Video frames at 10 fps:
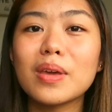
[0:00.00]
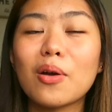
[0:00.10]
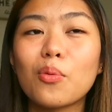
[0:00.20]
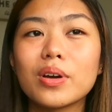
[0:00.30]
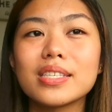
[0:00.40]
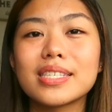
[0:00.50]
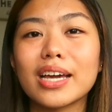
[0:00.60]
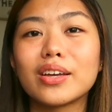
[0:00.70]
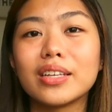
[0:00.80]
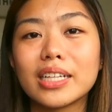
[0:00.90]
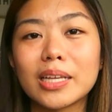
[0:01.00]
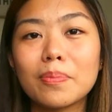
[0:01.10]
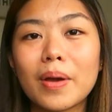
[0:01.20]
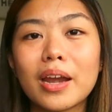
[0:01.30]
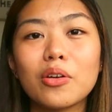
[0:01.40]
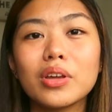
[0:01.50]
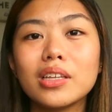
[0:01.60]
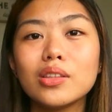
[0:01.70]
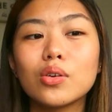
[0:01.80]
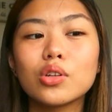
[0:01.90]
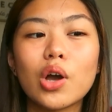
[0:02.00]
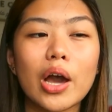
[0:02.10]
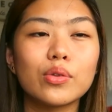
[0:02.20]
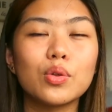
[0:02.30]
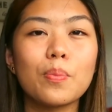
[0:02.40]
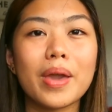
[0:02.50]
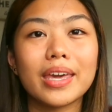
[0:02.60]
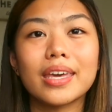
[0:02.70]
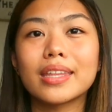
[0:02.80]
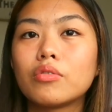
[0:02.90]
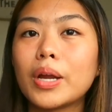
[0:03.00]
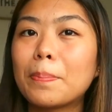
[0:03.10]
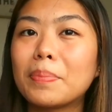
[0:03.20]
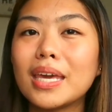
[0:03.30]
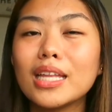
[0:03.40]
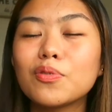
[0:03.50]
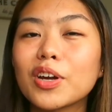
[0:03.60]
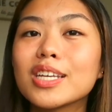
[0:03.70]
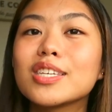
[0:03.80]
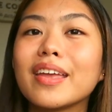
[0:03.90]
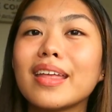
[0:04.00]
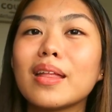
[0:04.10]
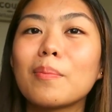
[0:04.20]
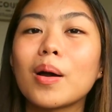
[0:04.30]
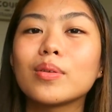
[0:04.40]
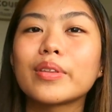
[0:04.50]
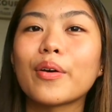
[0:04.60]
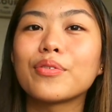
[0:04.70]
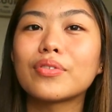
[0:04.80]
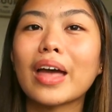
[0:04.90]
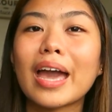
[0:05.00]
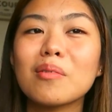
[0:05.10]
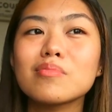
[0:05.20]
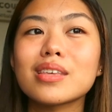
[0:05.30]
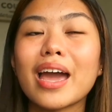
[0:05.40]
a 1-second clip, and I really don't know how to make it repeat for a certain amount of times.